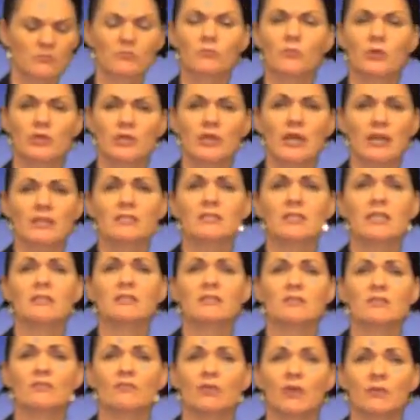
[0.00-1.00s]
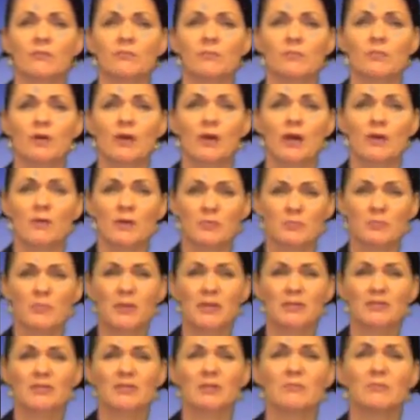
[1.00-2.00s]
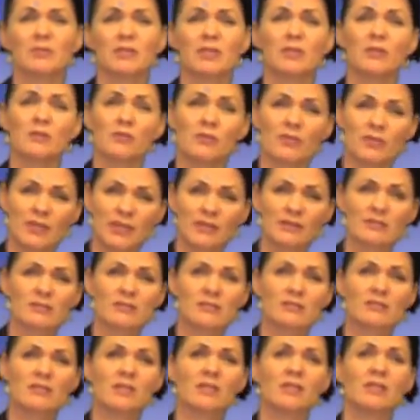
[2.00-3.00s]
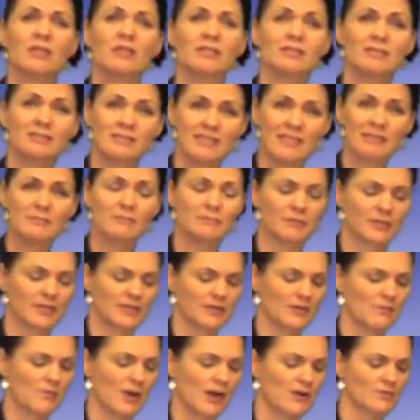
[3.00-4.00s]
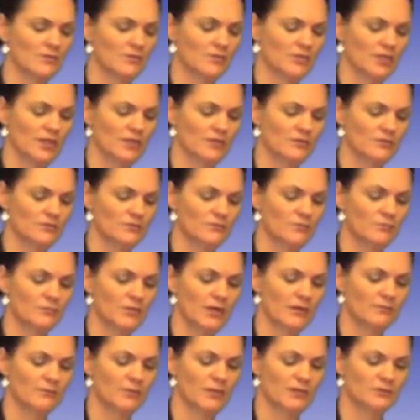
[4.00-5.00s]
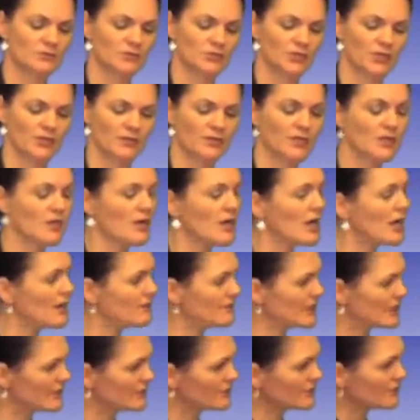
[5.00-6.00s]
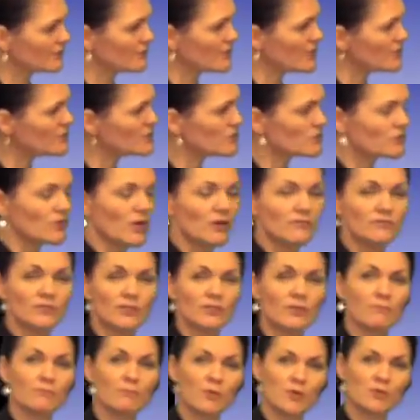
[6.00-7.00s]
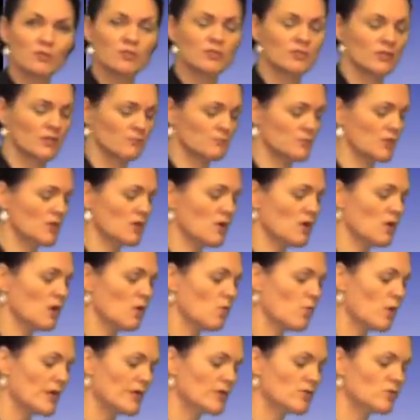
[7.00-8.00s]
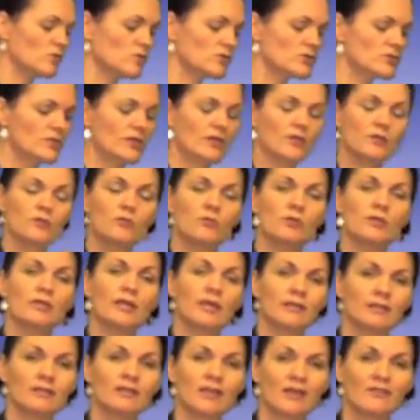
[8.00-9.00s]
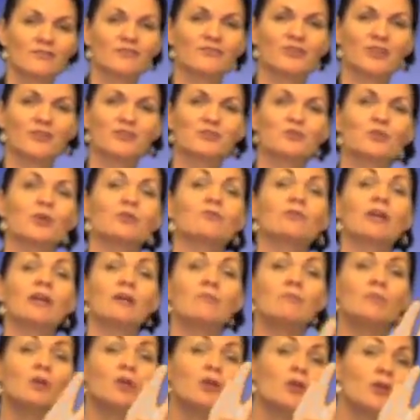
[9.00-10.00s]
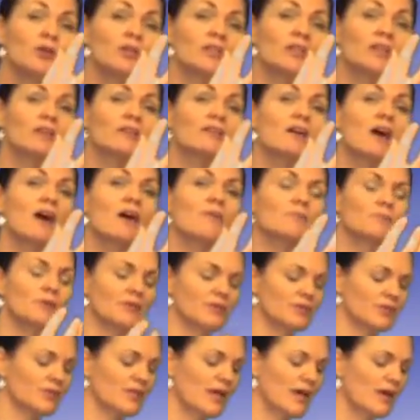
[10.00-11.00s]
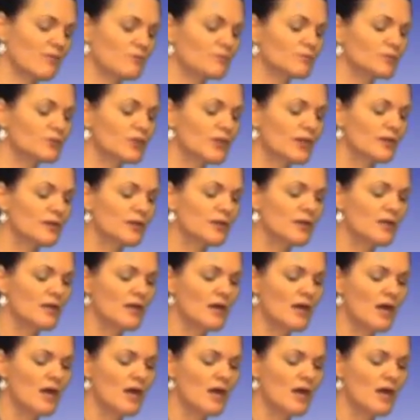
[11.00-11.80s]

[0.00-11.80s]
we get a sense of him being somebody who thinks deeply about things from that picture. And then in the photograph at the bottom, we also get that photo of him looking up at the camera,